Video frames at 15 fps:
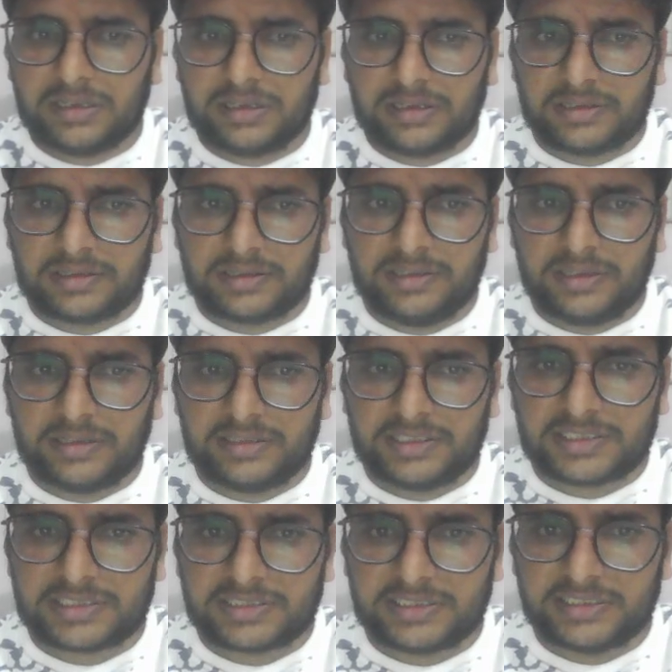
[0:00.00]
here,
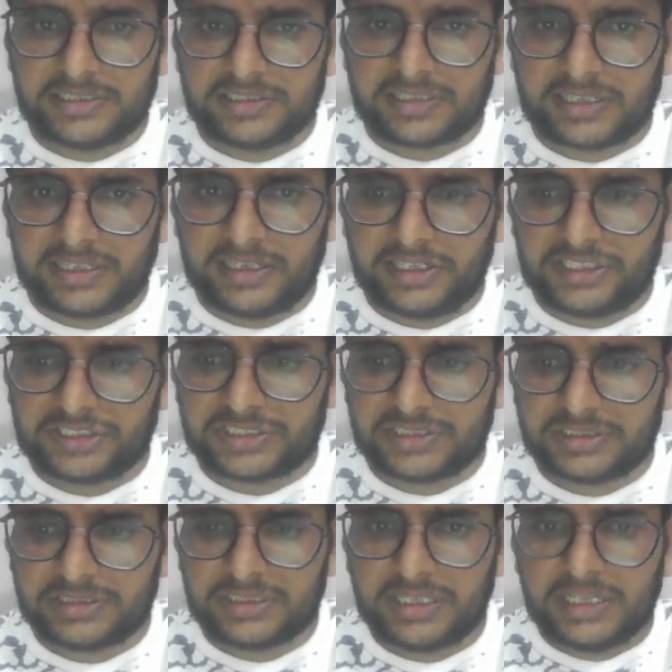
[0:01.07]
just it is a
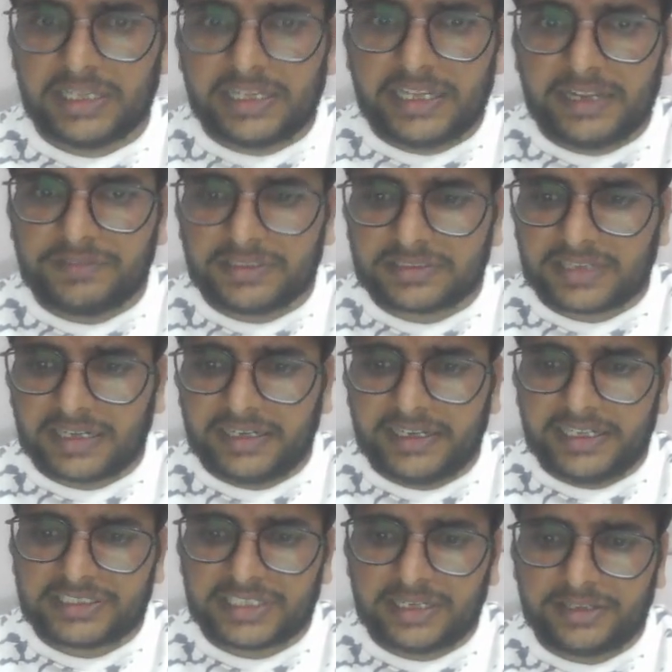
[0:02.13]
condition. If this
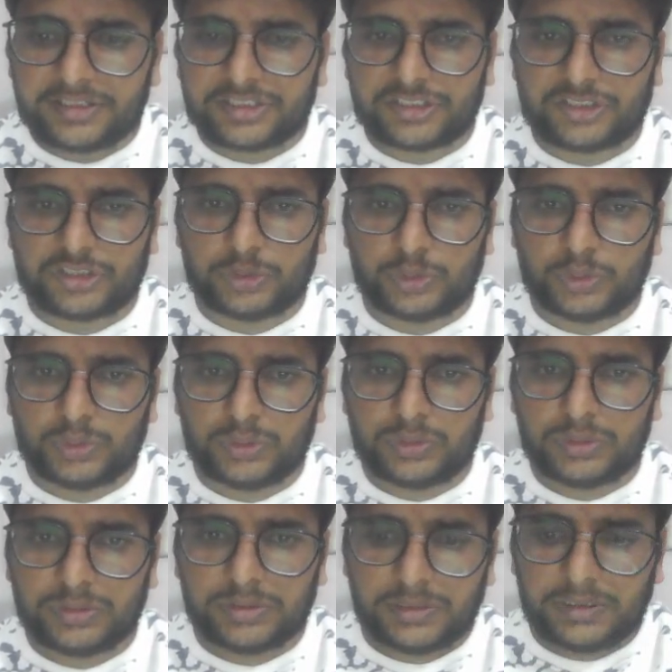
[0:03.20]
condition is true,
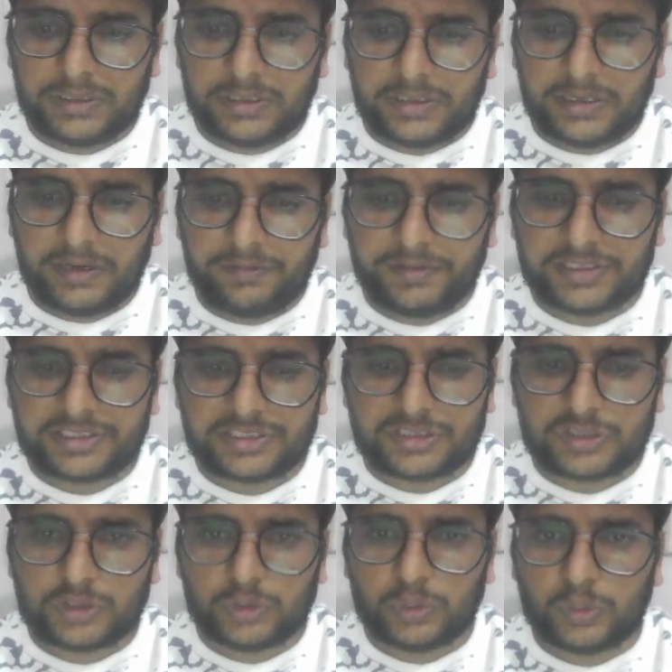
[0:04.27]
if it is
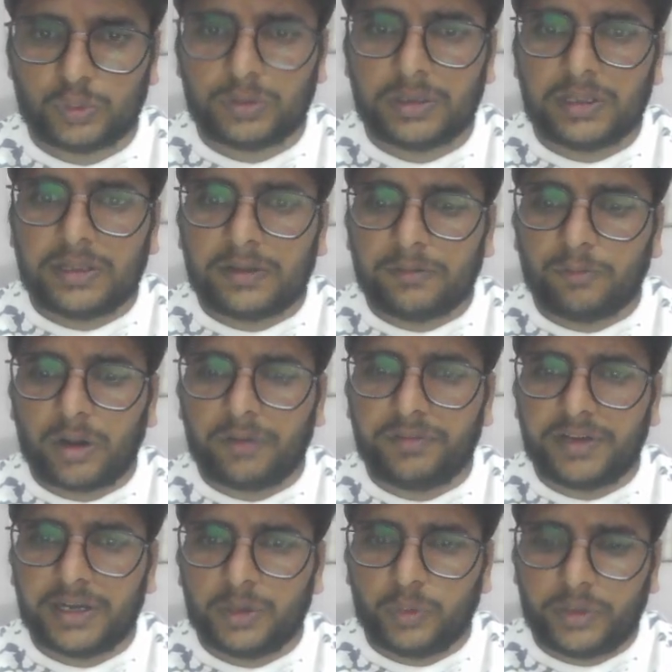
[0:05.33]
true, what we
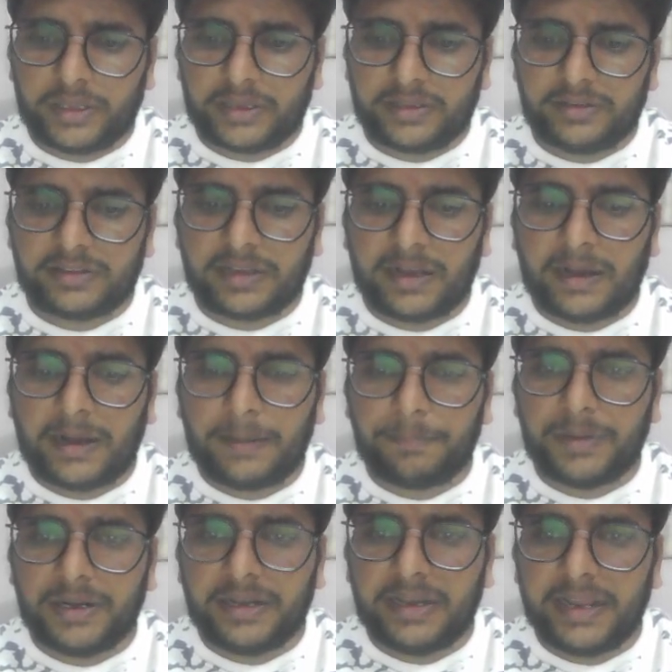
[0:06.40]
are doing is
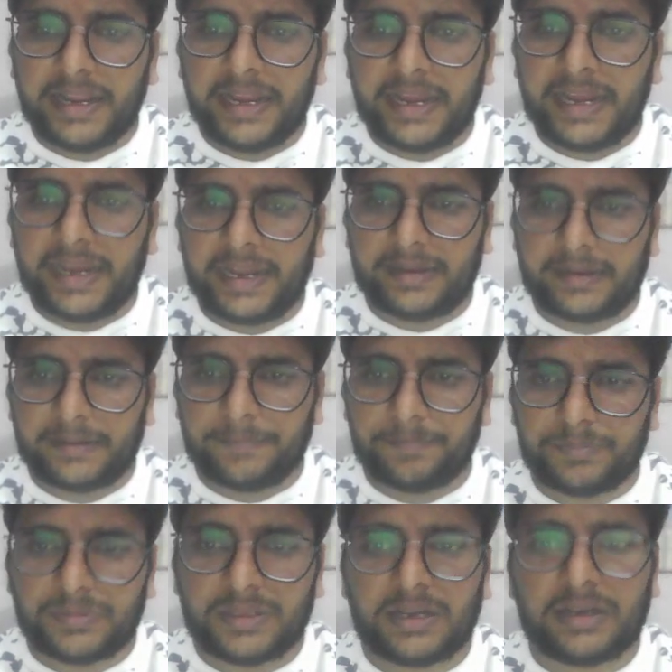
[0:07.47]
update
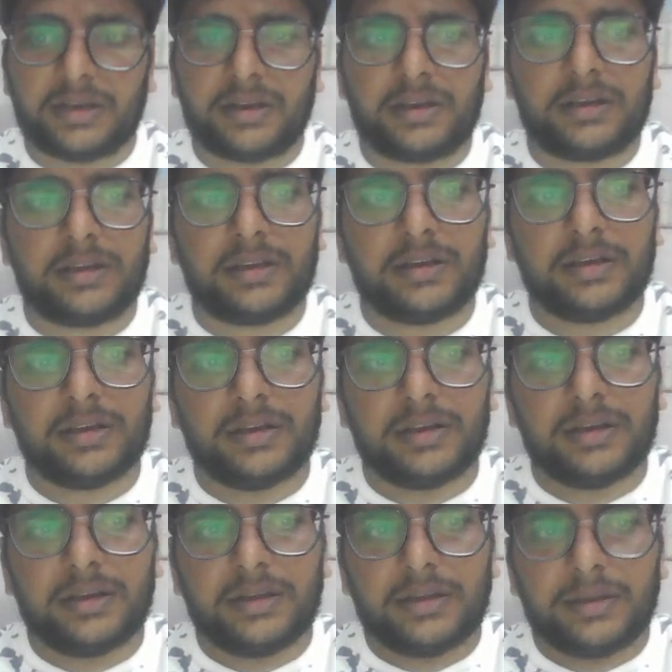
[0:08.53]
the
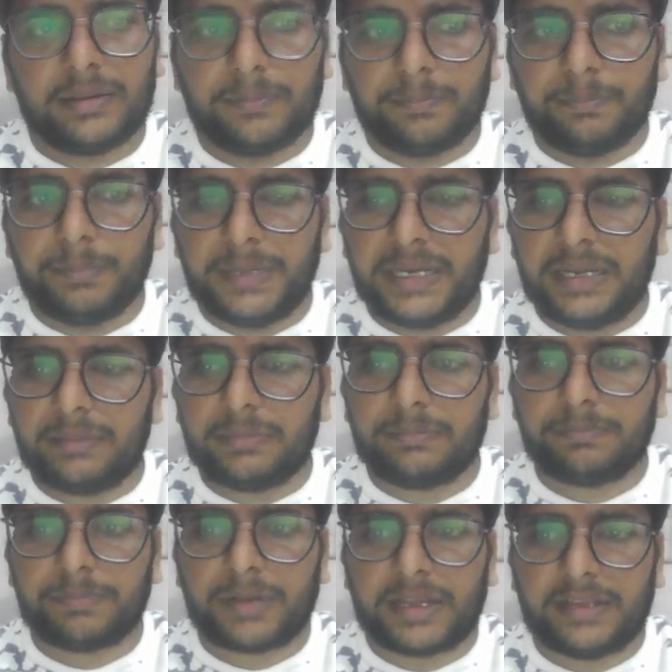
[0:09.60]
minimum
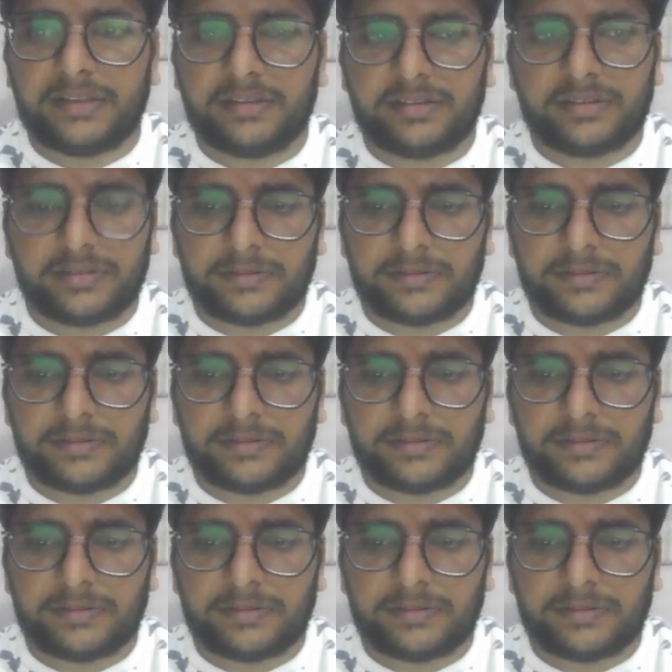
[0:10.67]
price.